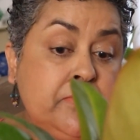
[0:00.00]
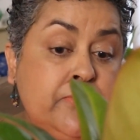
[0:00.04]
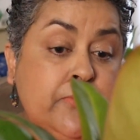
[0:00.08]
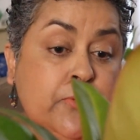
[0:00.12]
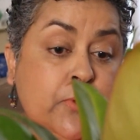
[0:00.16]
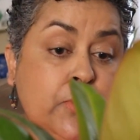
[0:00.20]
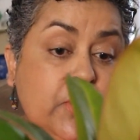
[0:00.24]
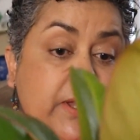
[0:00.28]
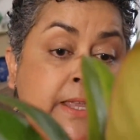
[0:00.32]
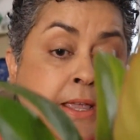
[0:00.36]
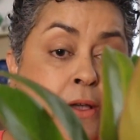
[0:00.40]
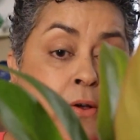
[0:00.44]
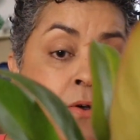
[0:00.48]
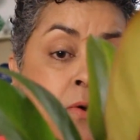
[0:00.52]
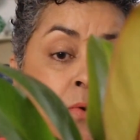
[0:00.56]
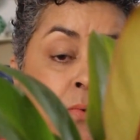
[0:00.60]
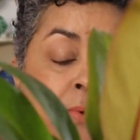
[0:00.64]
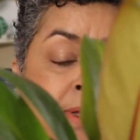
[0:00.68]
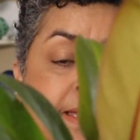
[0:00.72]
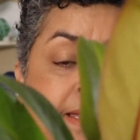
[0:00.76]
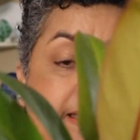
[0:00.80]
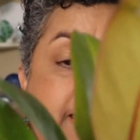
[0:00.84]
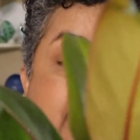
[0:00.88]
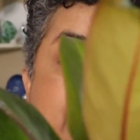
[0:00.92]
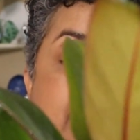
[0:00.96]
for you
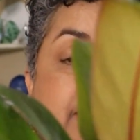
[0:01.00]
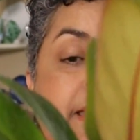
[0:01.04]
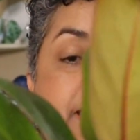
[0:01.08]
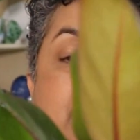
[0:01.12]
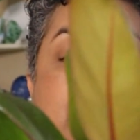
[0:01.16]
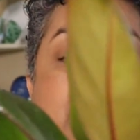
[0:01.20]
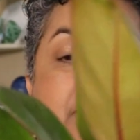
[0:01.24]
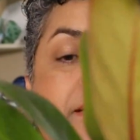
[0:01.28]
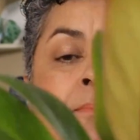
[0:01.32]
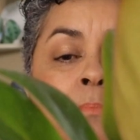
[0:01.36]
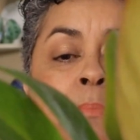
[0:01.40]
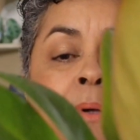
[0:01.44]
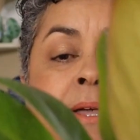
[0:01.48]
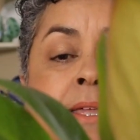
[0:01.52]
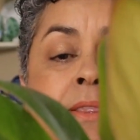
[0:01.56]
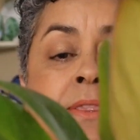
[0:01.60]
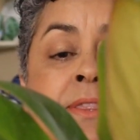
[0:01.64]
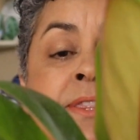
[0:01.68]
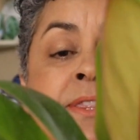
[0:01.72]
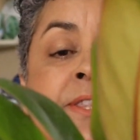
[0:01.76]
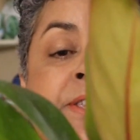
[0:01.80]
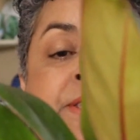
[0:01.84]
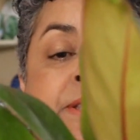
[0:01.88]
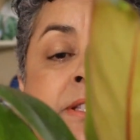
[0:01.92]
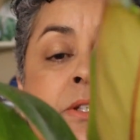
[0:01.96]
already.
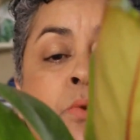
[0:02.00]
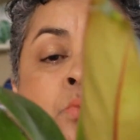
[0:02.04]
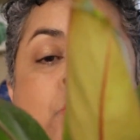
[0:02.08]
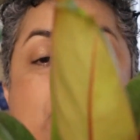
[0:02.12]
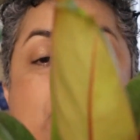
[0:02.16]
But this